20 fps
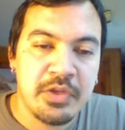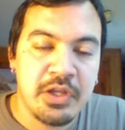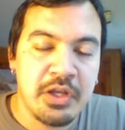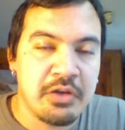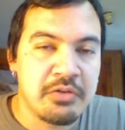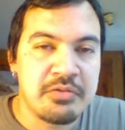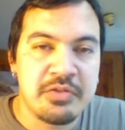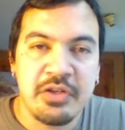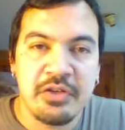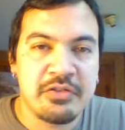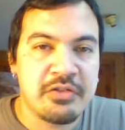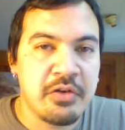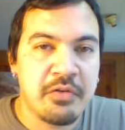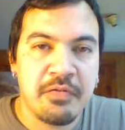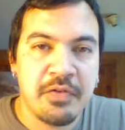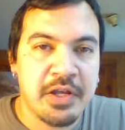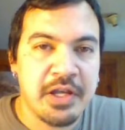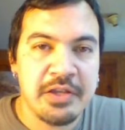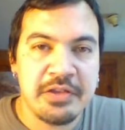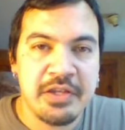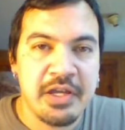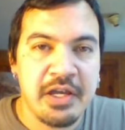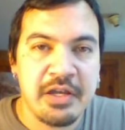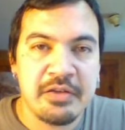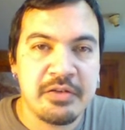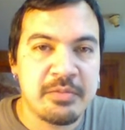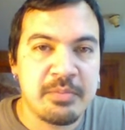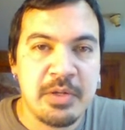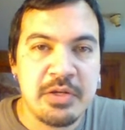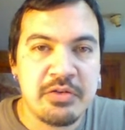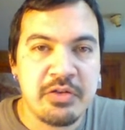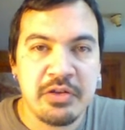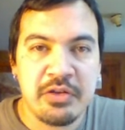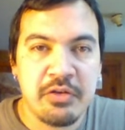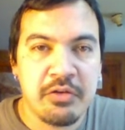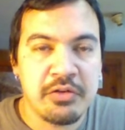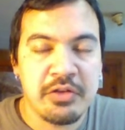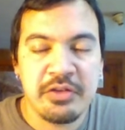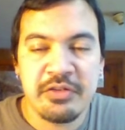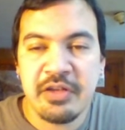yeah, just don't forget that, especially
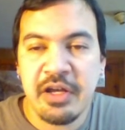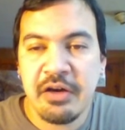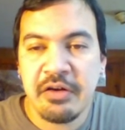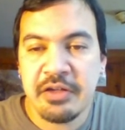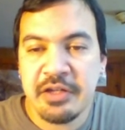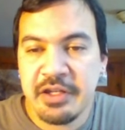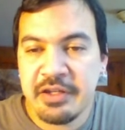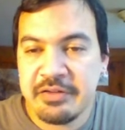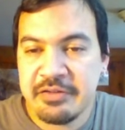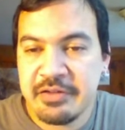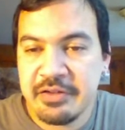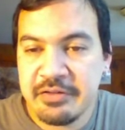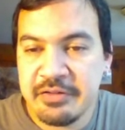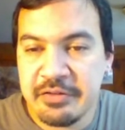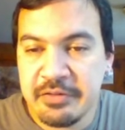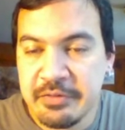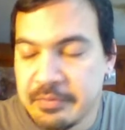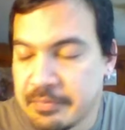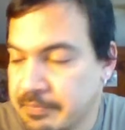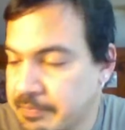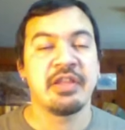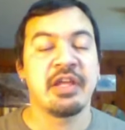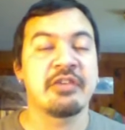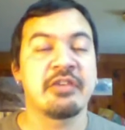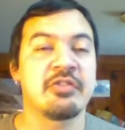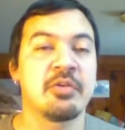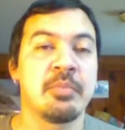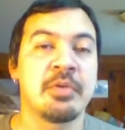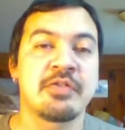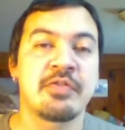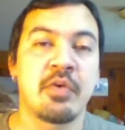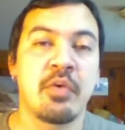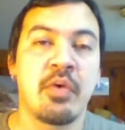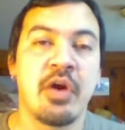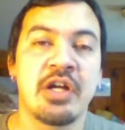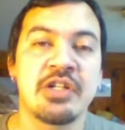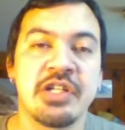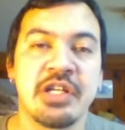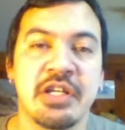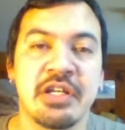during this holiday season. Thanks so much for
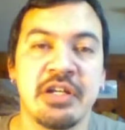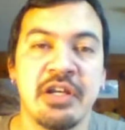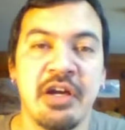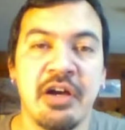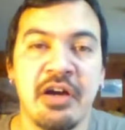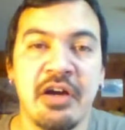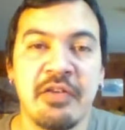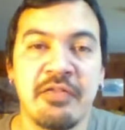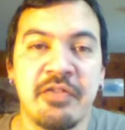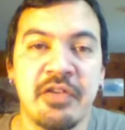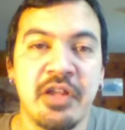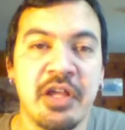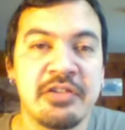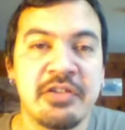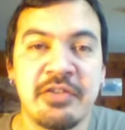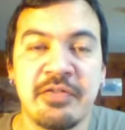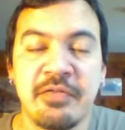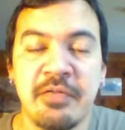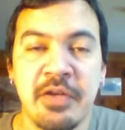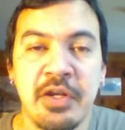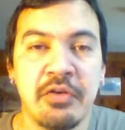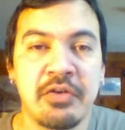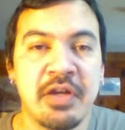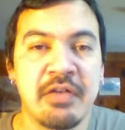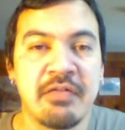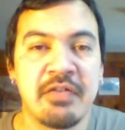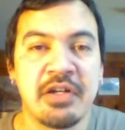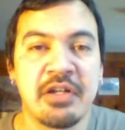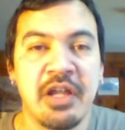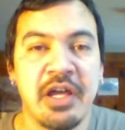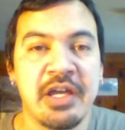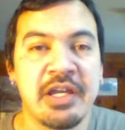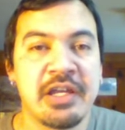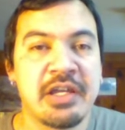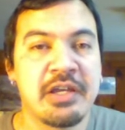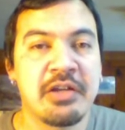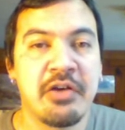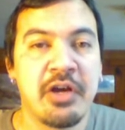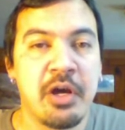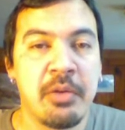watching. If you like this video, give it a
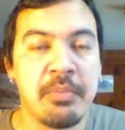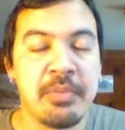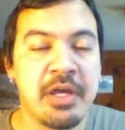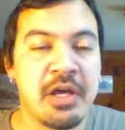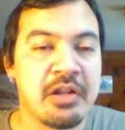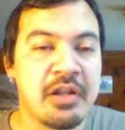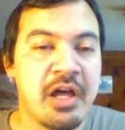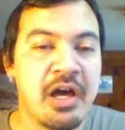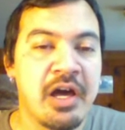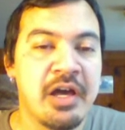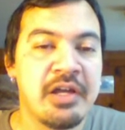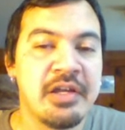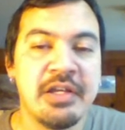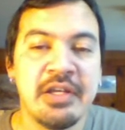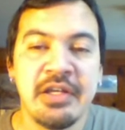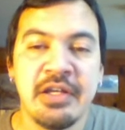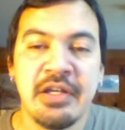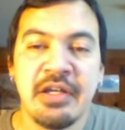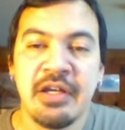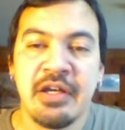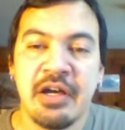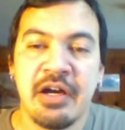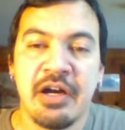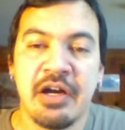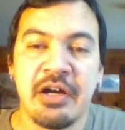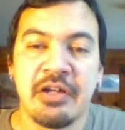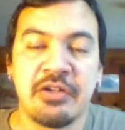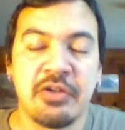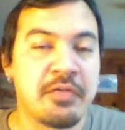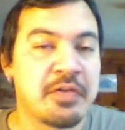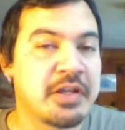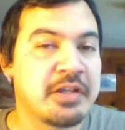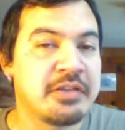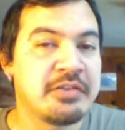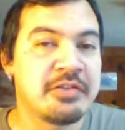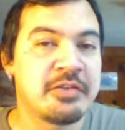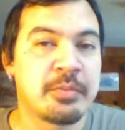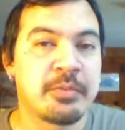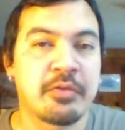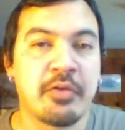like. It'll help me out a lot. Don't
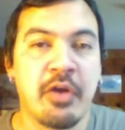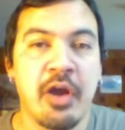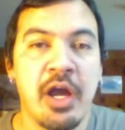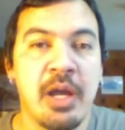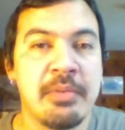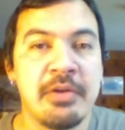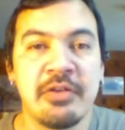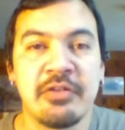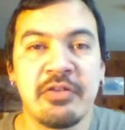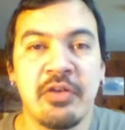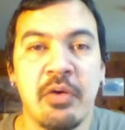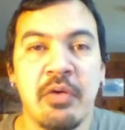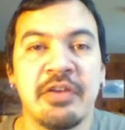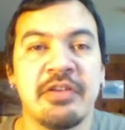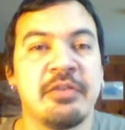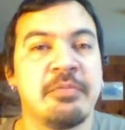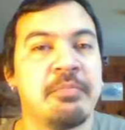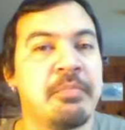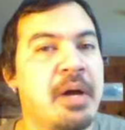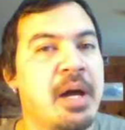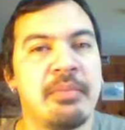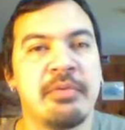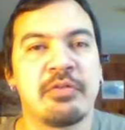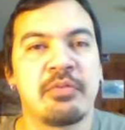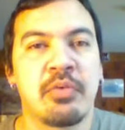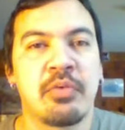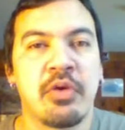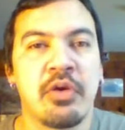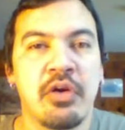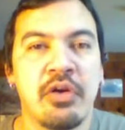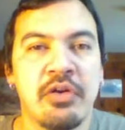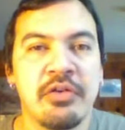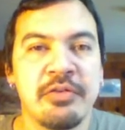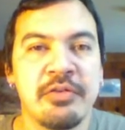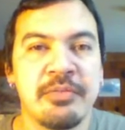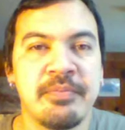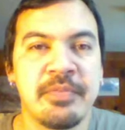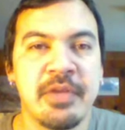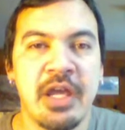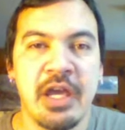forget to subscribe. And as always, it's Bobby's
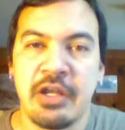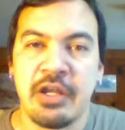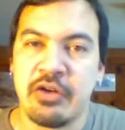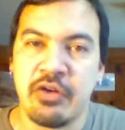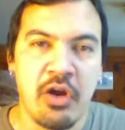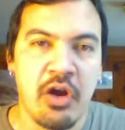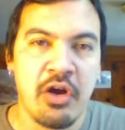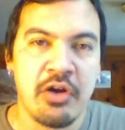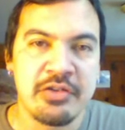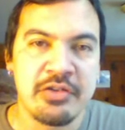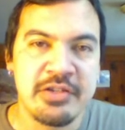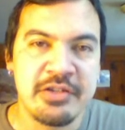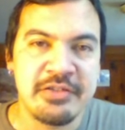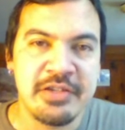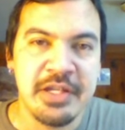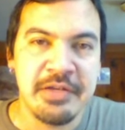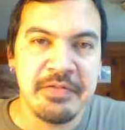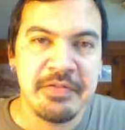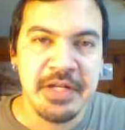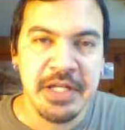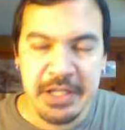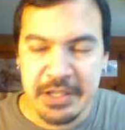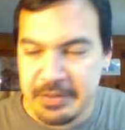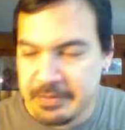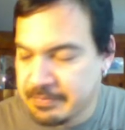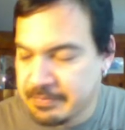World, and you're all just living in